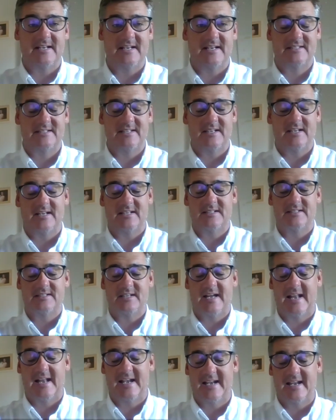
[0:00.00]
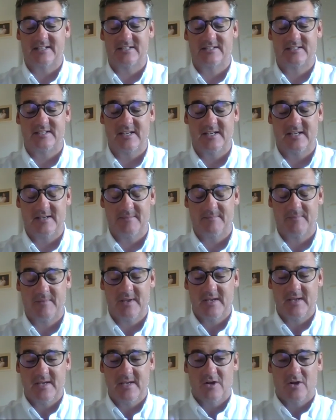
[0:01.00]
as Alex
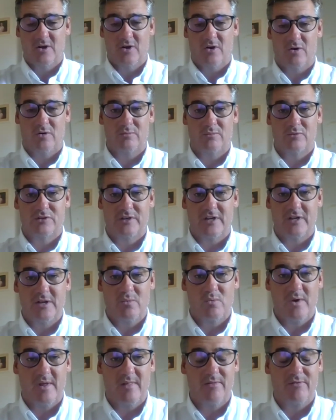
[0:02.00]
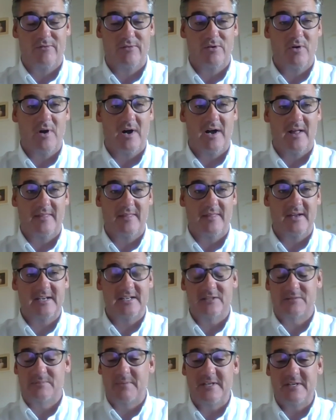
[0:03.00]
obviously went through. I think
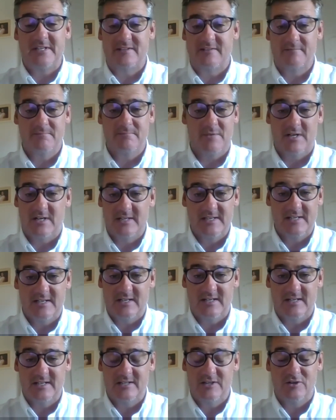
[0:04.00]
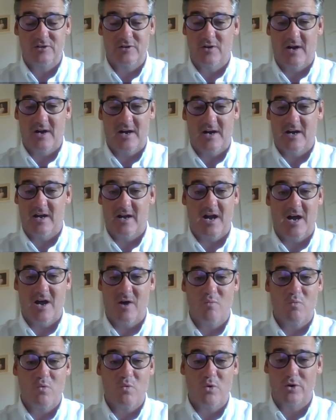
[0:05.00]
it's peace of mind. I
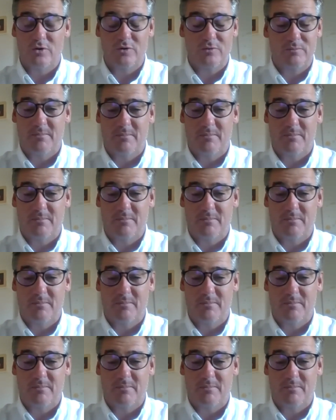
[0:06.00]
wouldn't